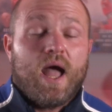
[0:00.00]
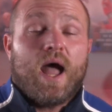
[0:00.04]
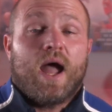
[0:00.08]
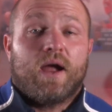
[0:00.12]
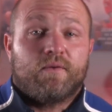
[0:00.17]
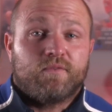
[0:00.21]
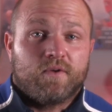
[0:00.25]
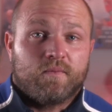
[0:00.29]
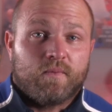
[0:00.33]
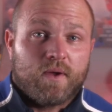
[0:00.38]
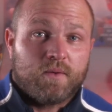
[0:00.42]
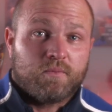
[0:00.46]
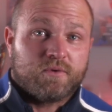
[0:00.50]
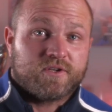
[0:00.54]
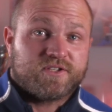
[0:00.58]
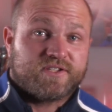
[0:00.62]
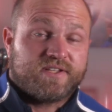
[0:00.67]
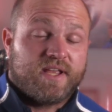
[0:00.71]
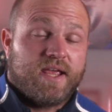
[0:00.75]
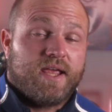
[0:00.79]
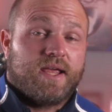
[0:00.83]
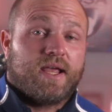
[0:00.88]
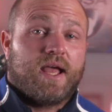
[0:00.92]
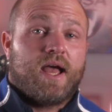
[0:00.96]
I remember
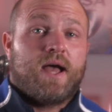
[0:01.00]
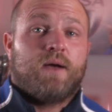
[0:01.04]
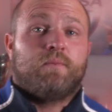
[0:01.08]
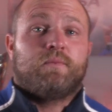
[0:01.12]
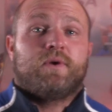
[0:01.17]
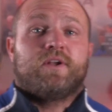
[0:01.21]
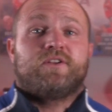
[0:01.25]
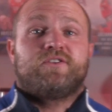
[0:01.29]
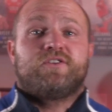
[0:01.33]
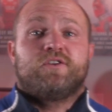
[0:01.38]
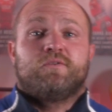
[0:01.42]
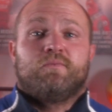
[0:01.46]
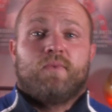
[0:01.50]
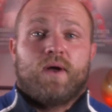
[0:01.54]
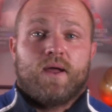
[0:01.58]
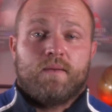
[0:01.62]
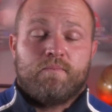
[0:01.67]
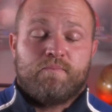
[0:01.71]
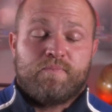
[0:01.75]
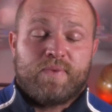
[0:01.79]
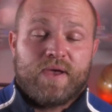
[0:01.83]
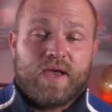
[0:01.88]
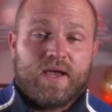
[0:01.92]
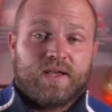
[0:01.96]
saying, I'm going to do my
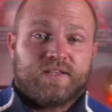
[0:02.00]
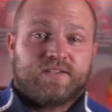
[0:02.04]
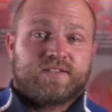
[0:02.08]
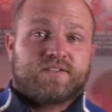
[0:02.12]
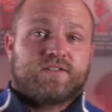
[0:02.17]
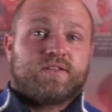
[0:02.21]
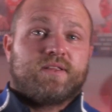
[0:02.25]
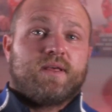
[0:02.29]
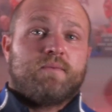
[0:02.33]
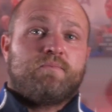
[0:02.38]
best so